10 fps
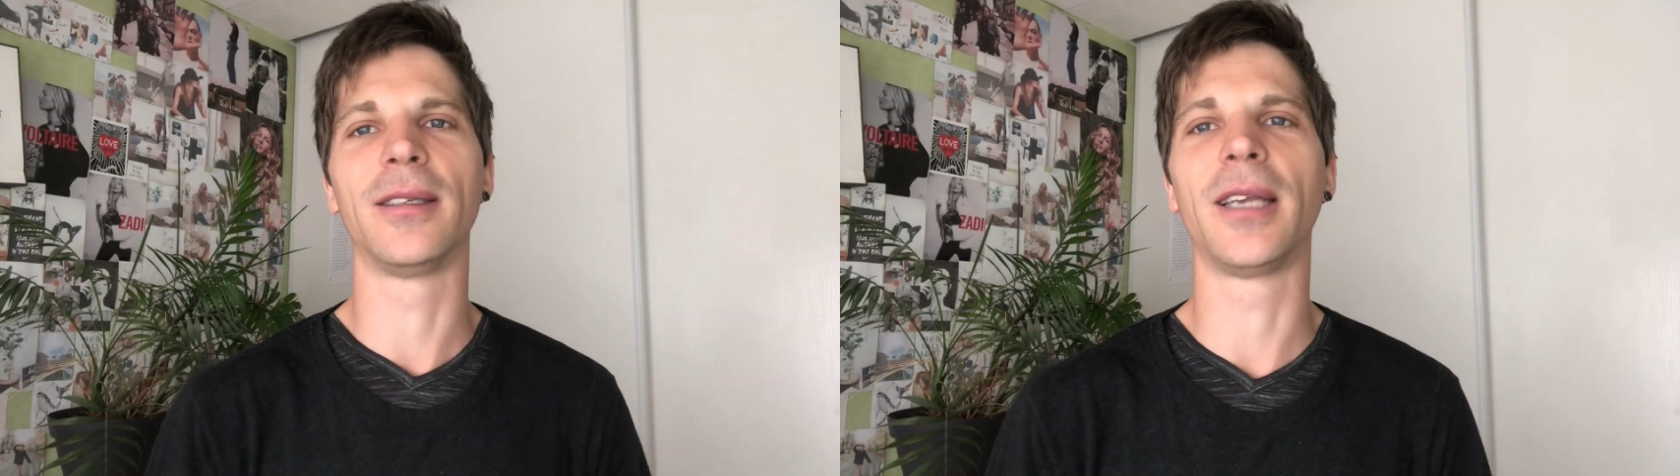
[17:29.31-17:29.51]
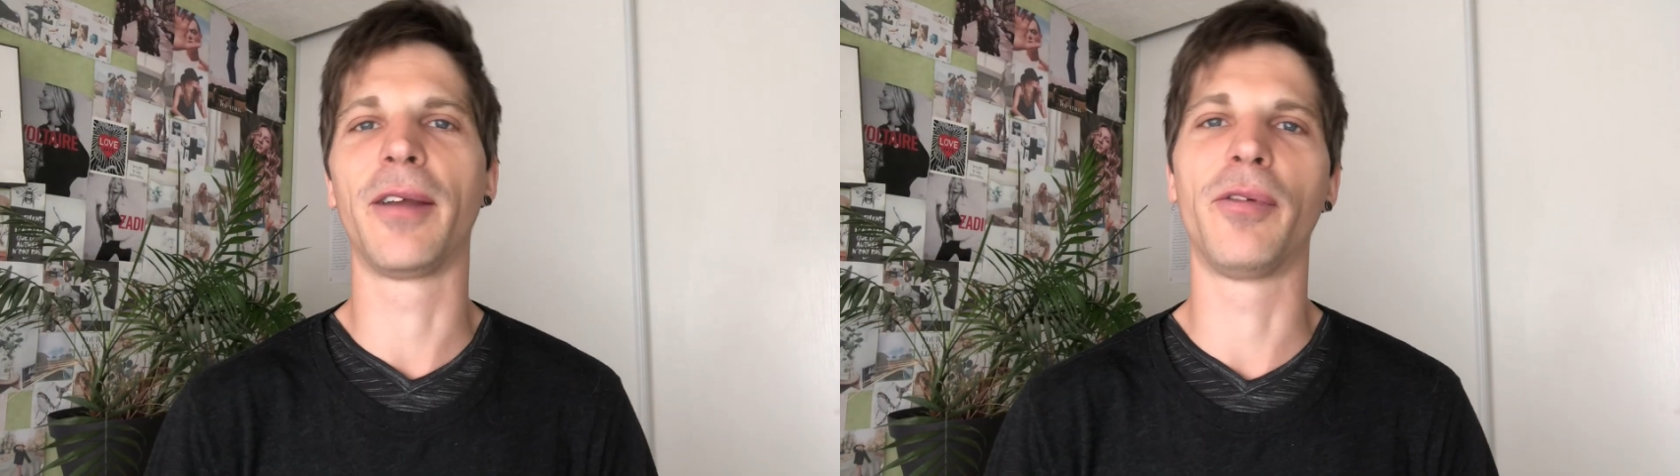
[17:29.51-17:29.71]

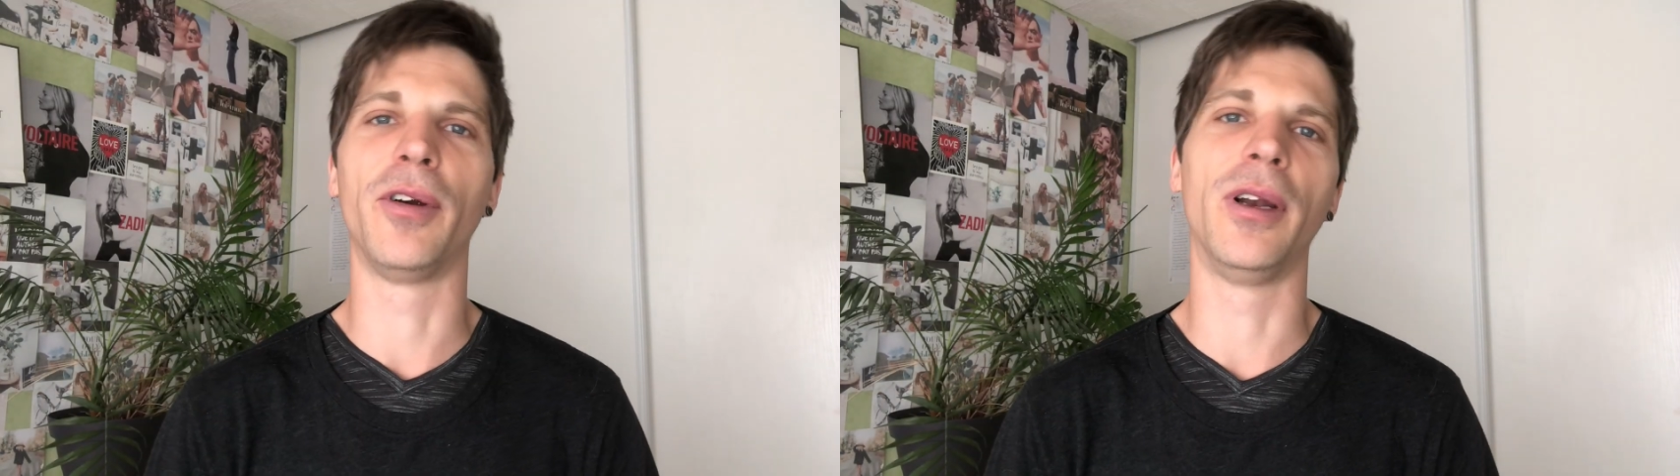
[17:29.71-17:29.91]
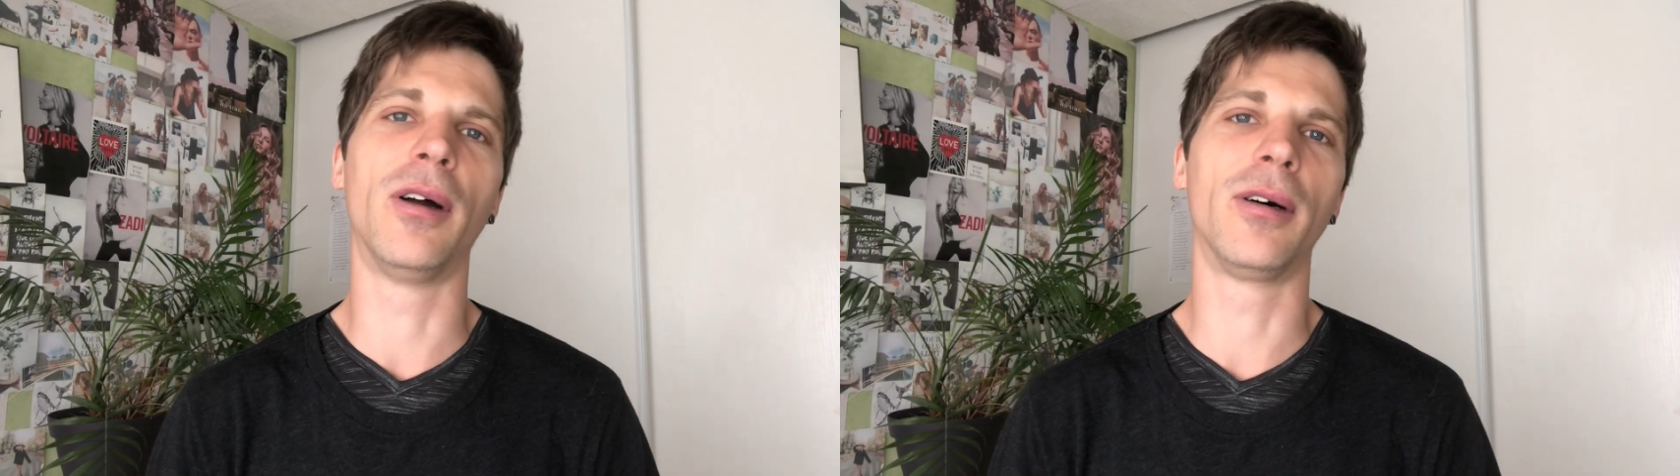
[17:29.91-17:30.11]
take
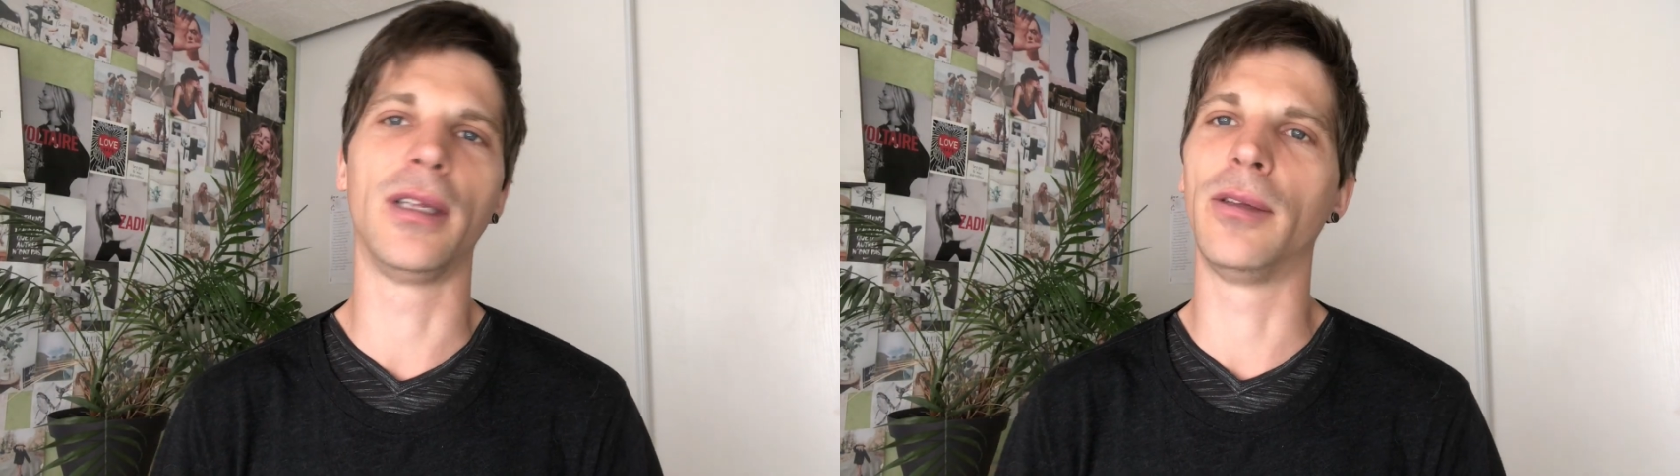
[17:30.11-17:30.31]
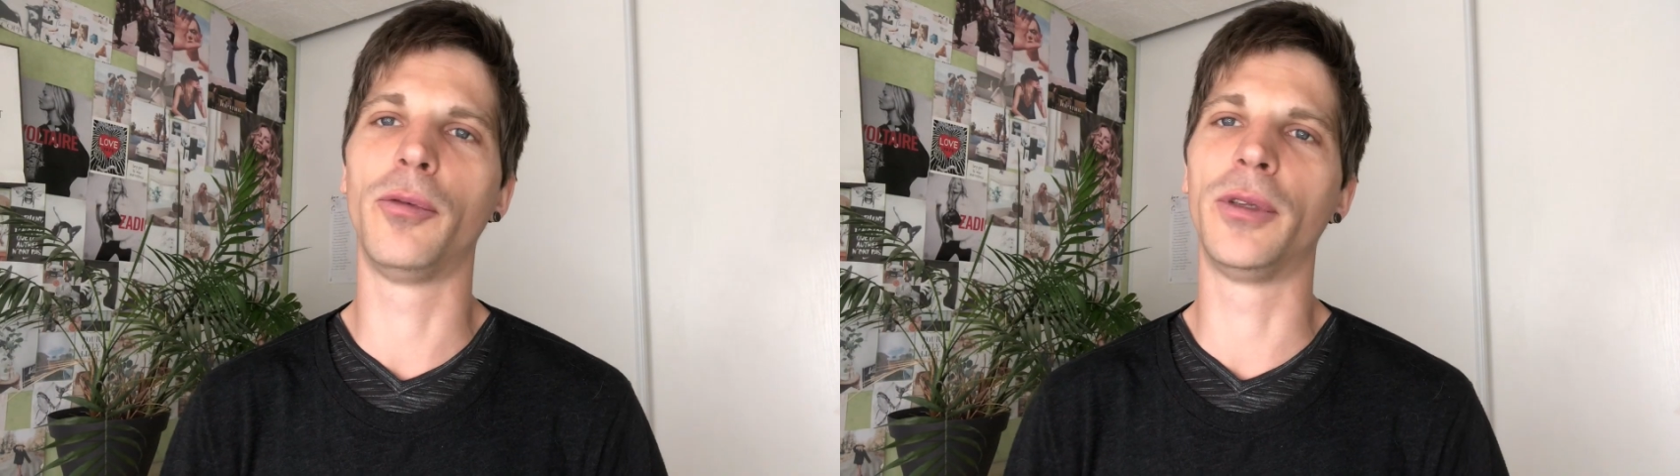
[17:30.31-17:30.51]
very long.
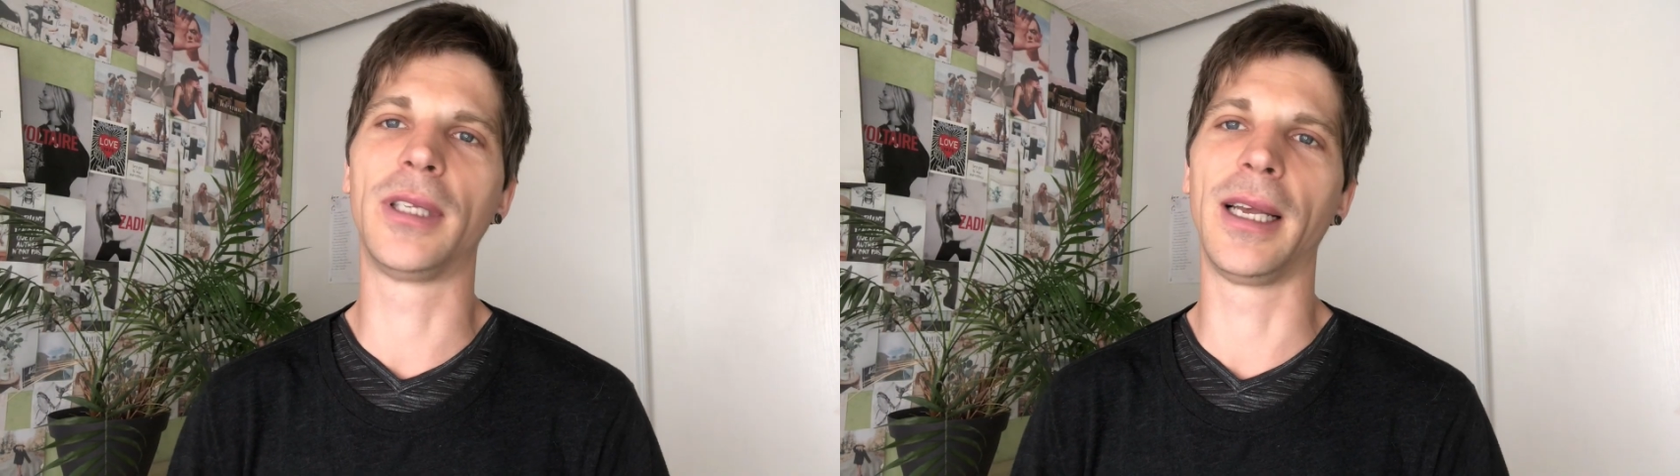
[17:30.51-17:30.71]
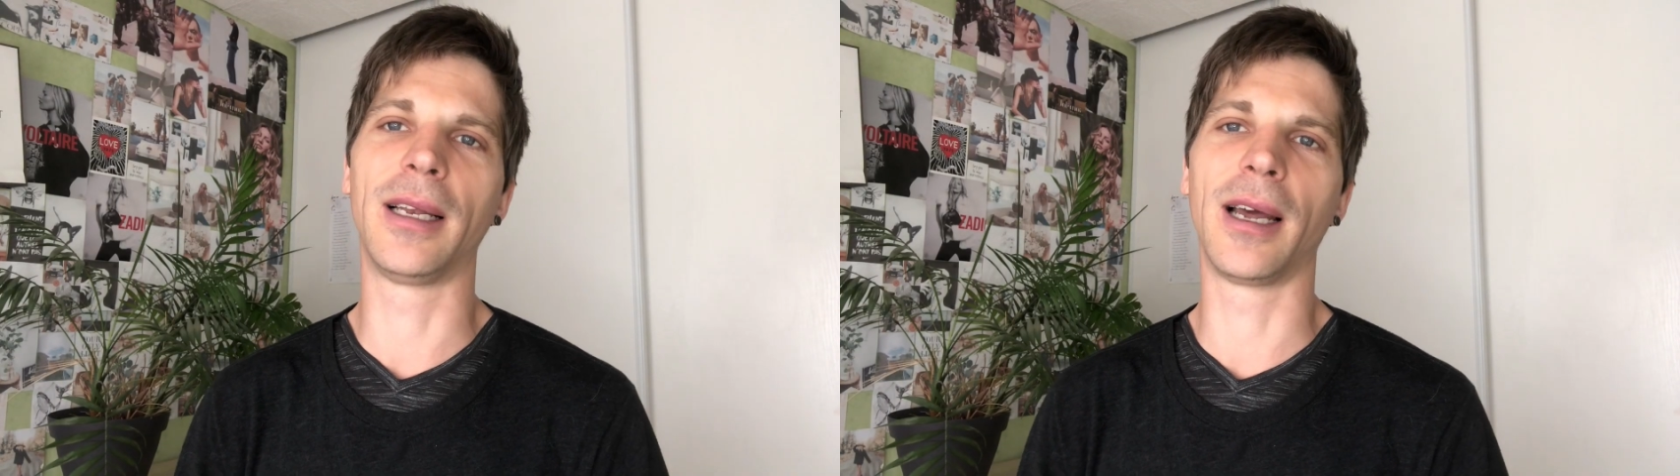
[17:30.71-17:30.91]
It would
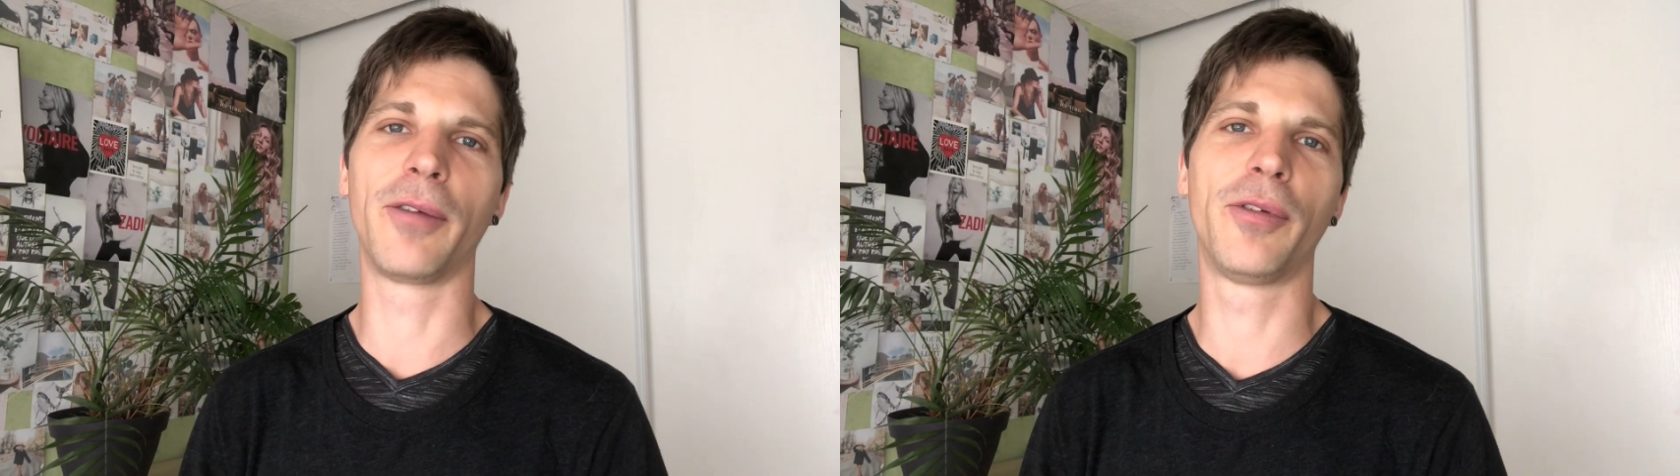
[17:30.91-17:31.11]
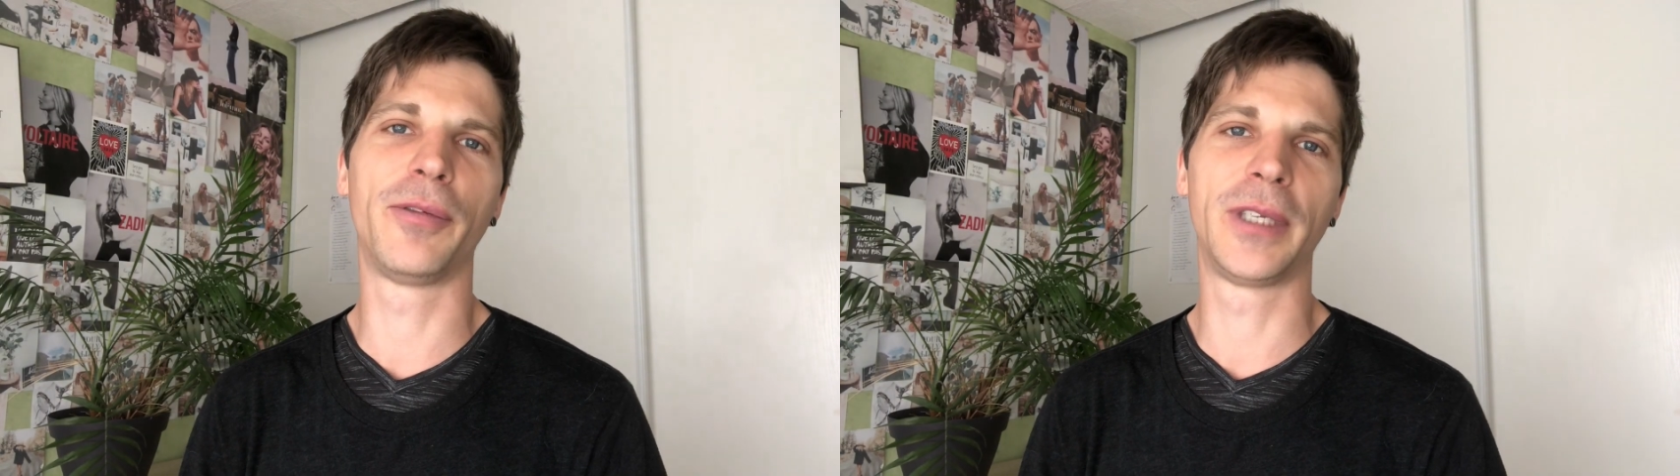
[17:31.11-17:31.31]
take like
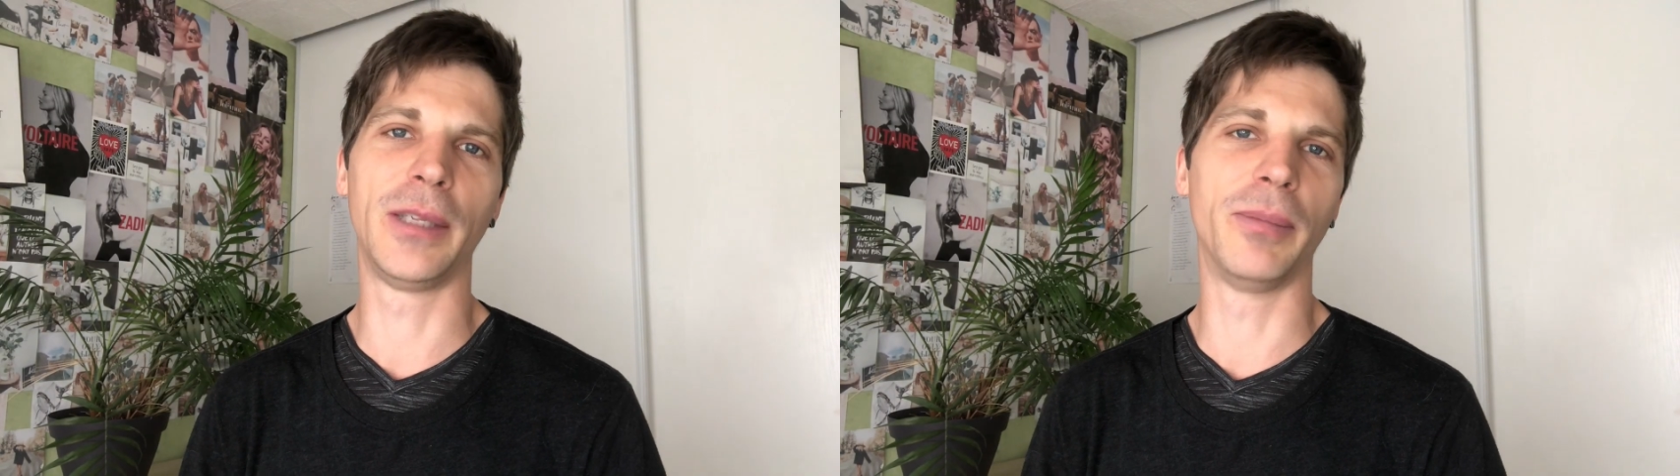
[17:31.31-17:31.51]
15